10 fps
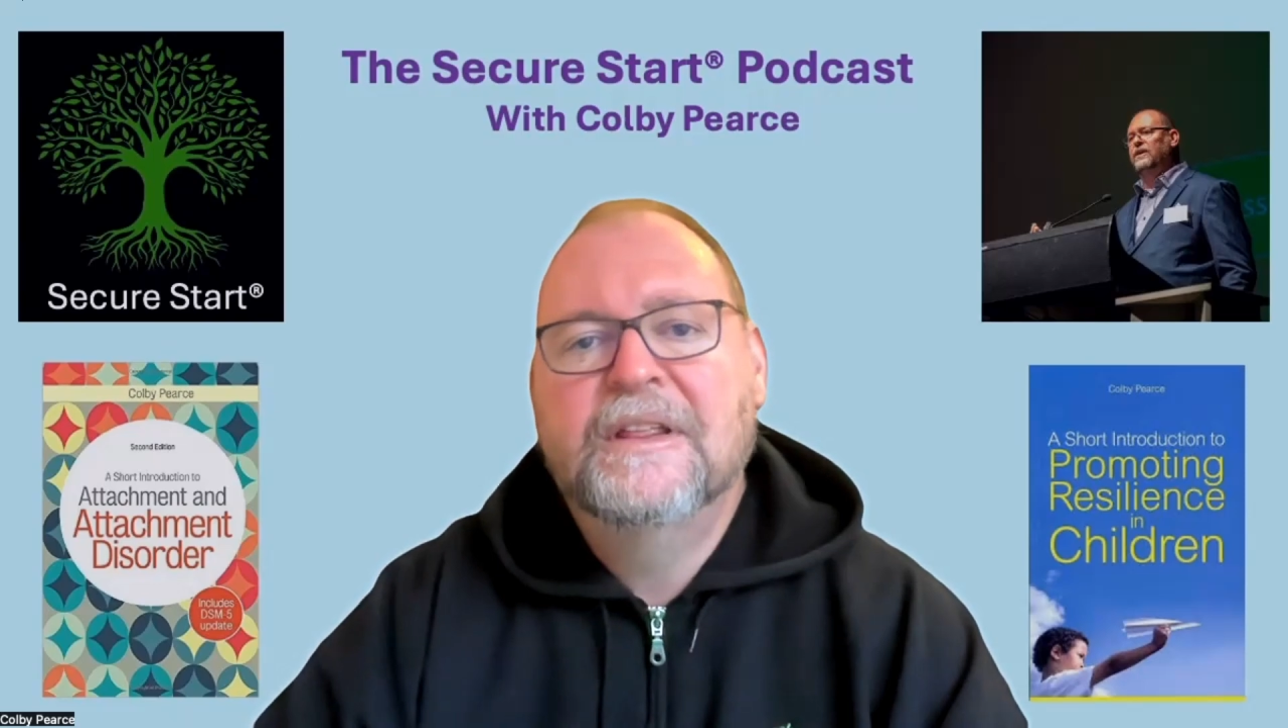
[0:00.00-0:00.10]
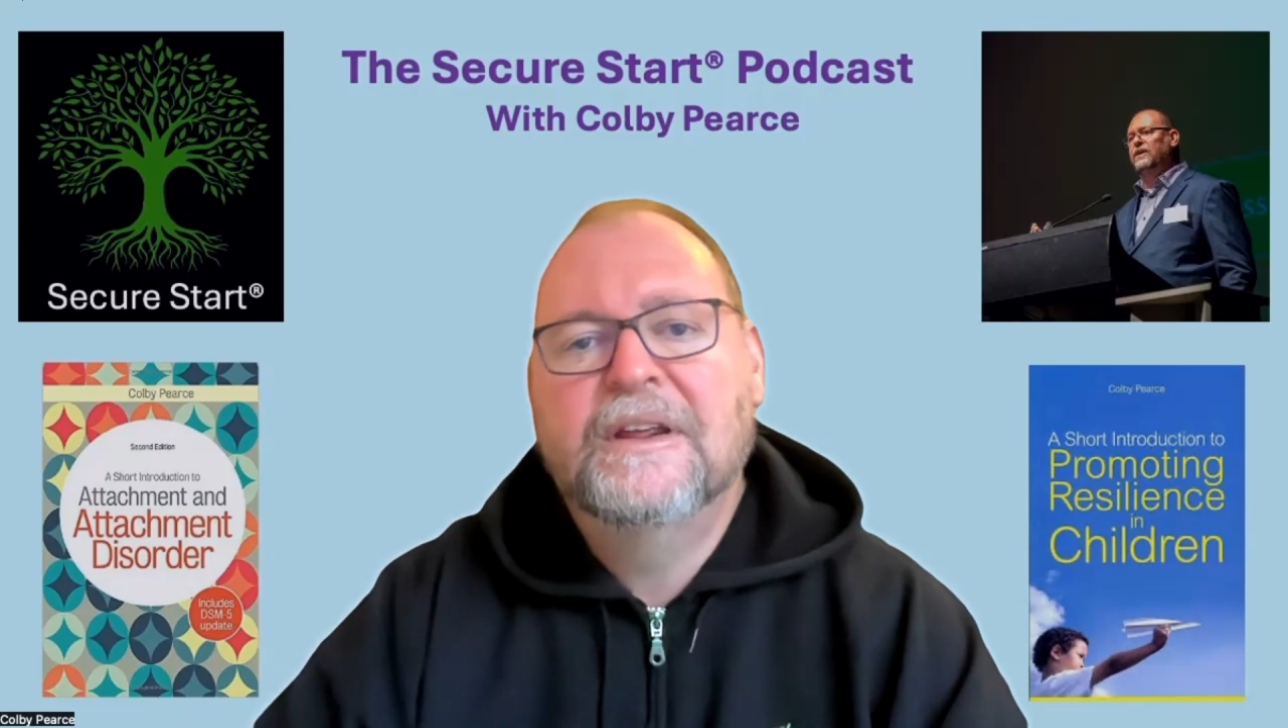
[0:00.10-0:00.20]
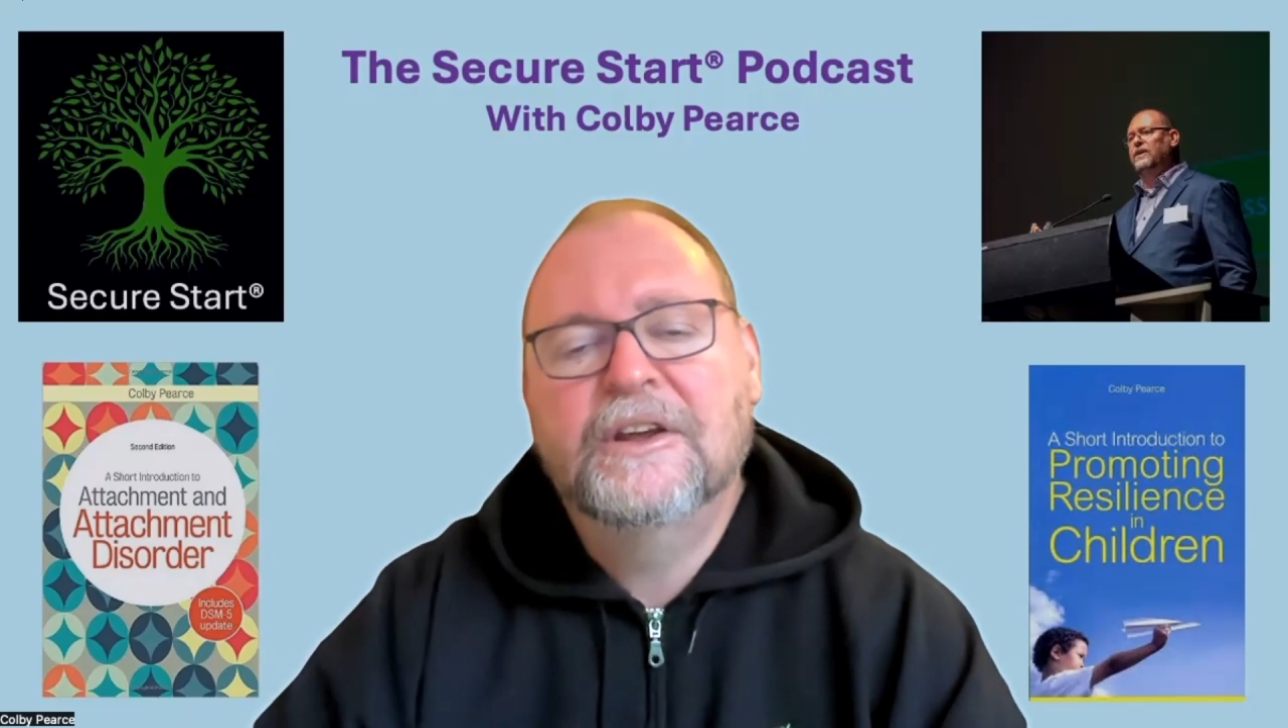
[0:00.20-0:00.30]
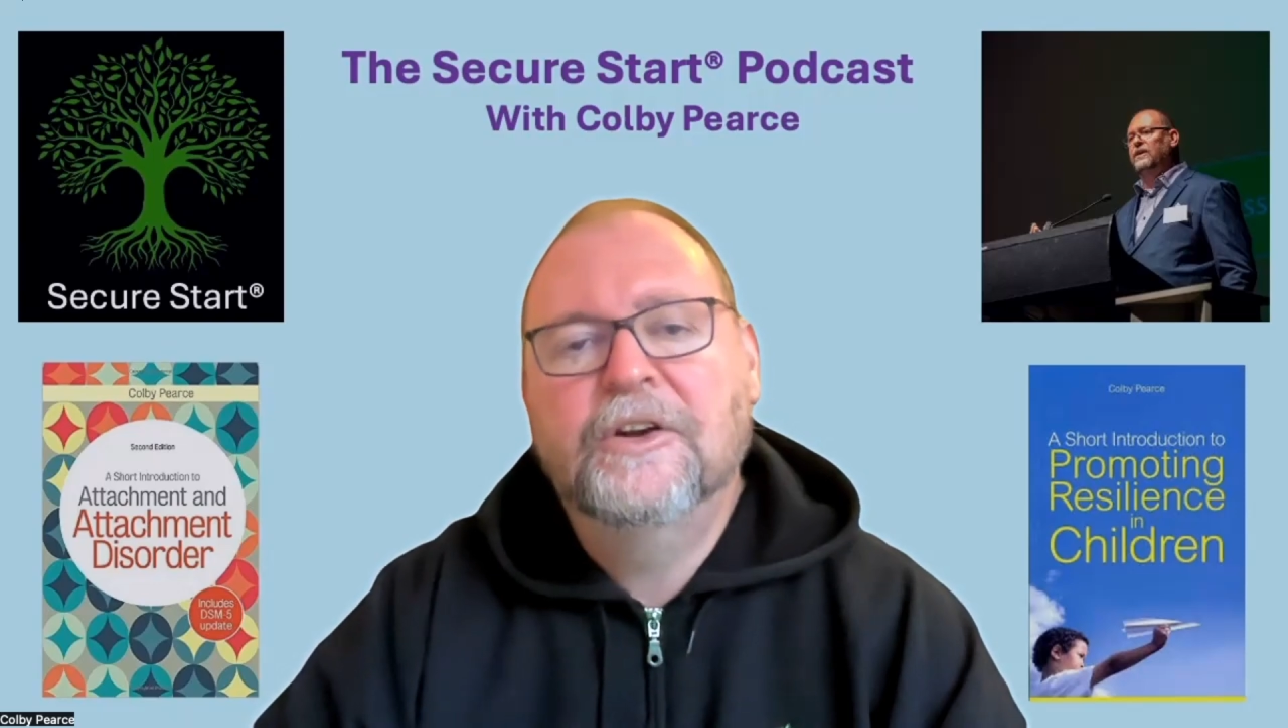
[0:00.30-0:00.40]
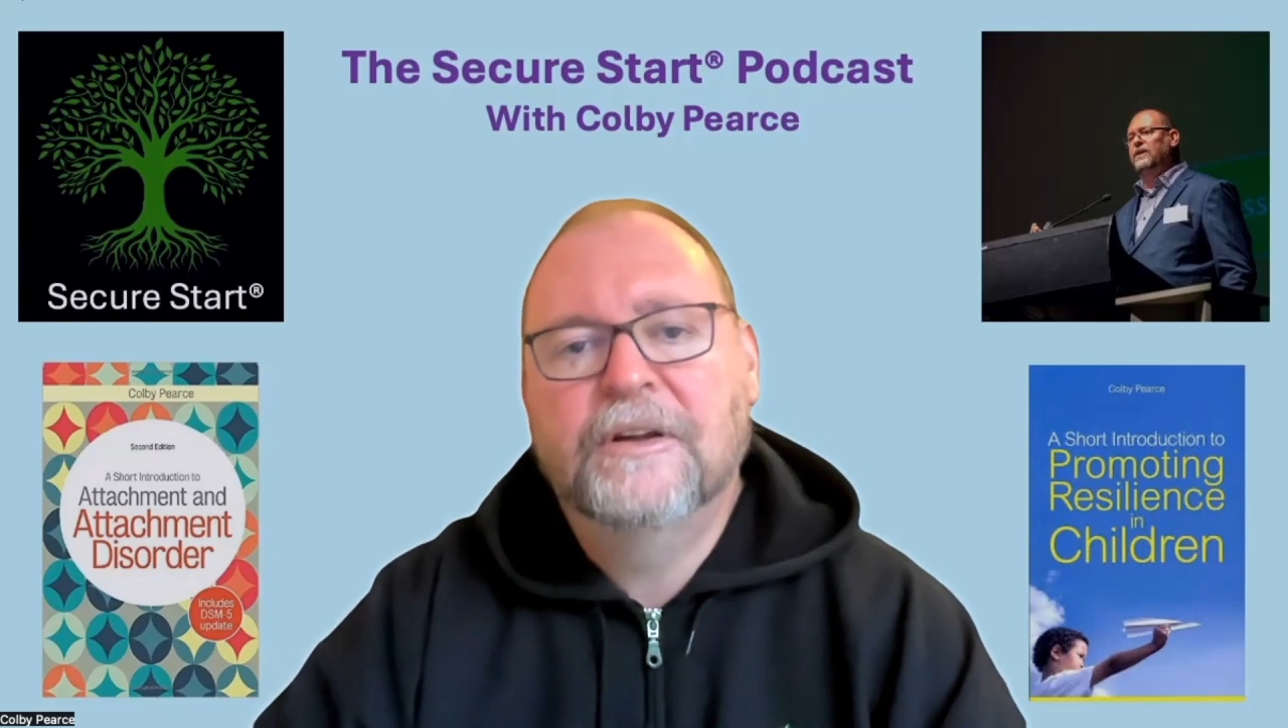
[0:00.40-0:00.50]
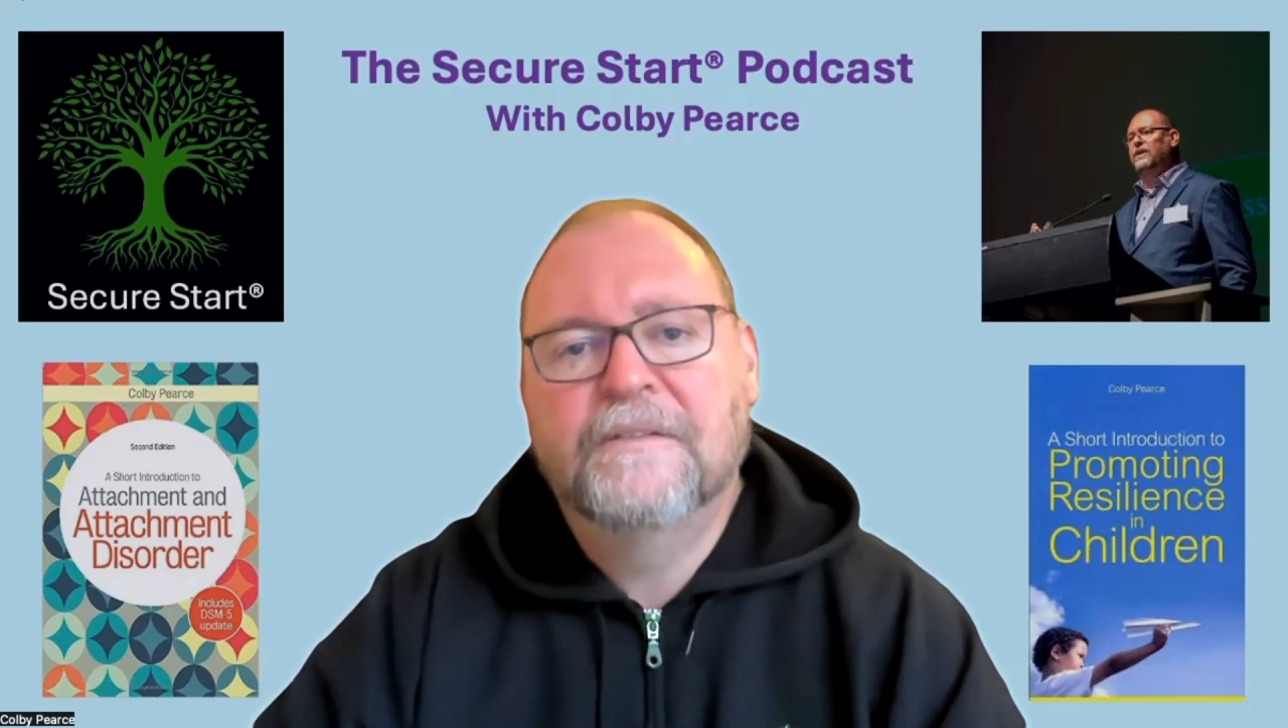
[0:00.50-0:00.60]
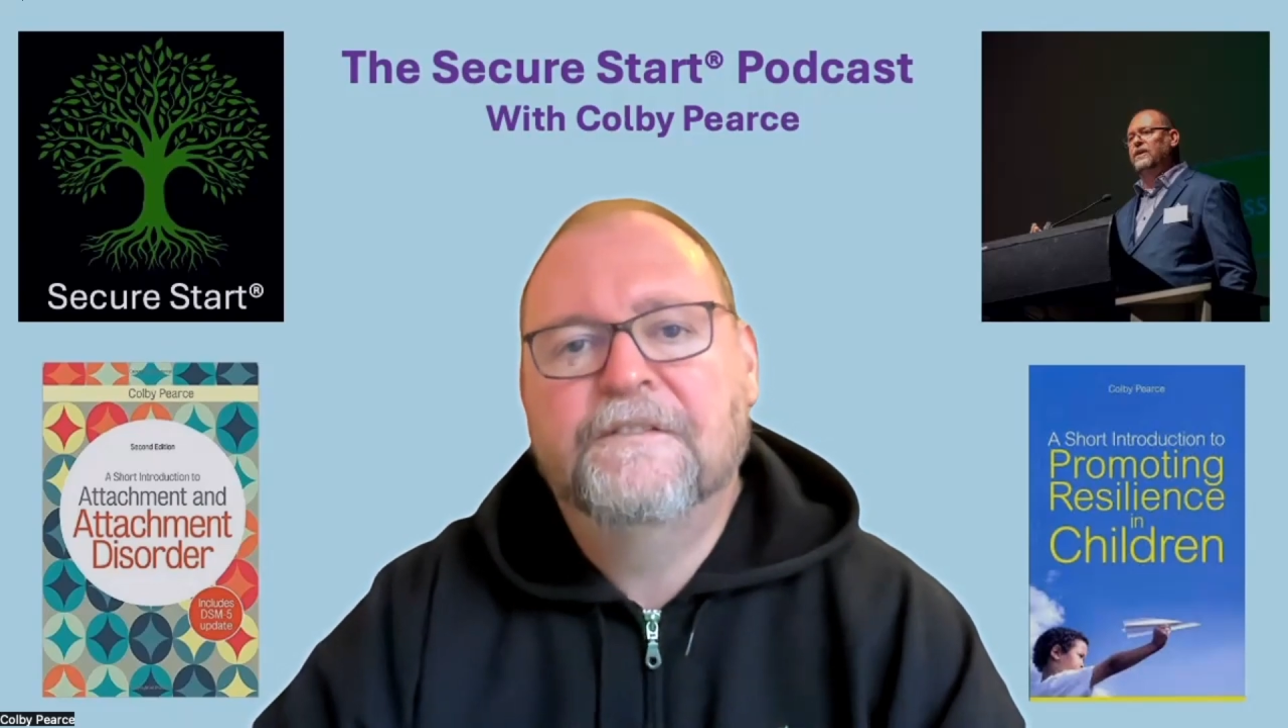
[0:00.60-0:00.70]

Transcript: that you can